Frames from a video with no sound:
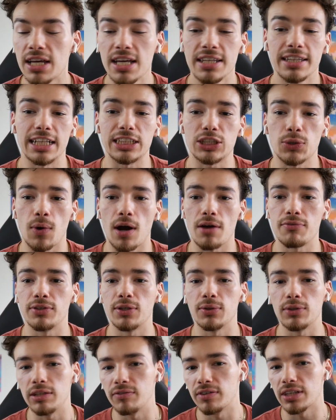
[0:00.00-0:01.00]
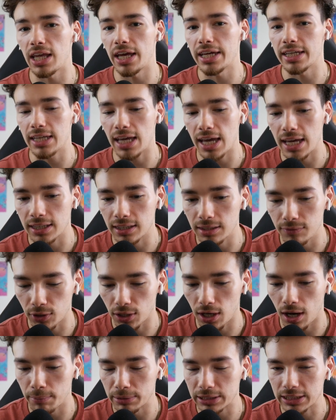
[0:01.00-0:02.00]
That's how I feel. Leave a like and leave your
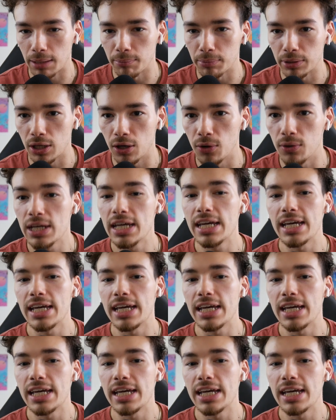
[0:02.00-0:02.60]
comments down below.